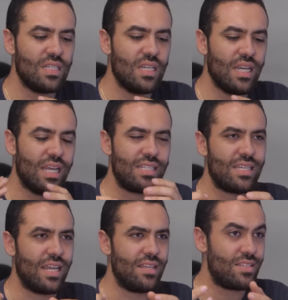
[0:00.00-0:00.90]
it's
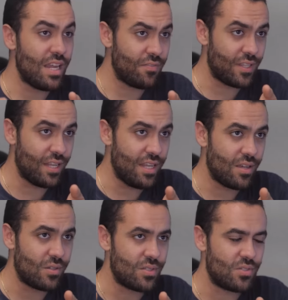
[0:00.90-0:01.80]
a safety he
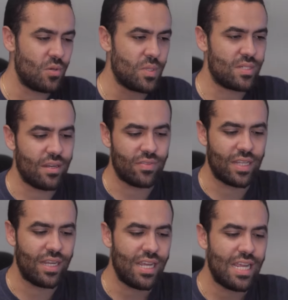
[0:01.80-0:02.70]
calls the super
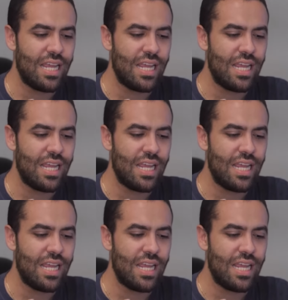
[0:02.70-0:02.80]
safety